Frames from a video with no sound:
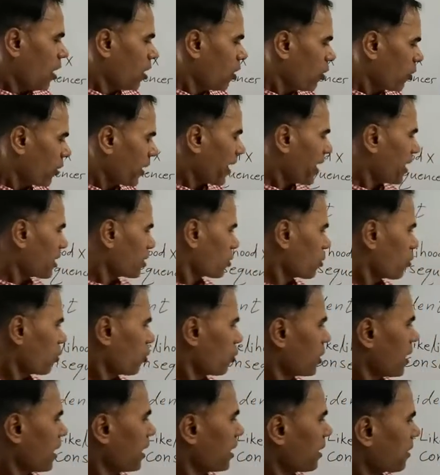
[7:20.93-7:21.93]
Okay,
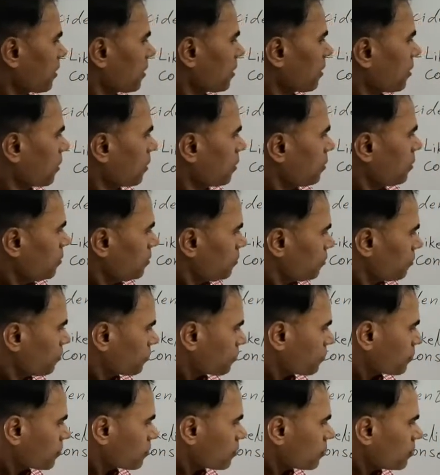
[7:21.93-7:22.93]
so then
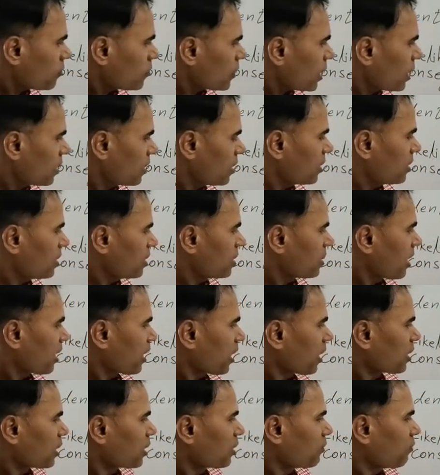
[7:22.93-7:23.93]
this is
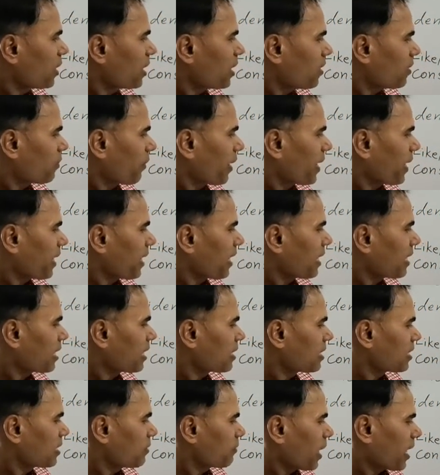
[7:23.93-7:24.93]
another one,
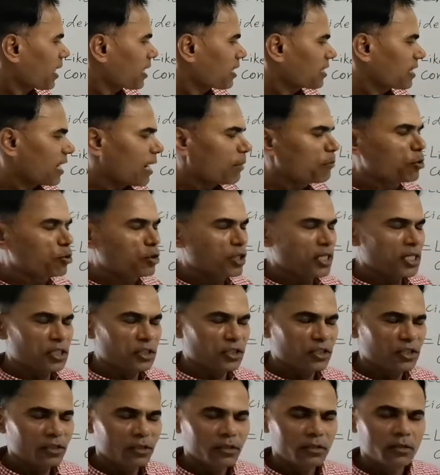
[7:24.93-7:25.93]
vandalism and
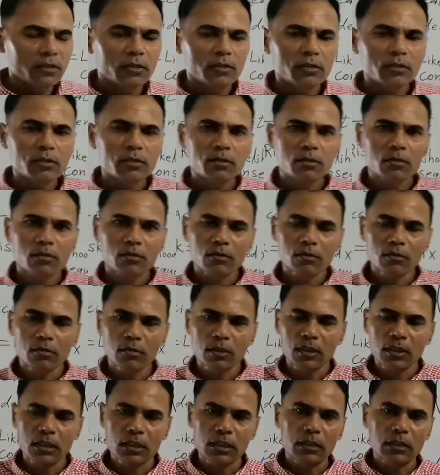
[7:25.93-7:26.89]
sabotage. So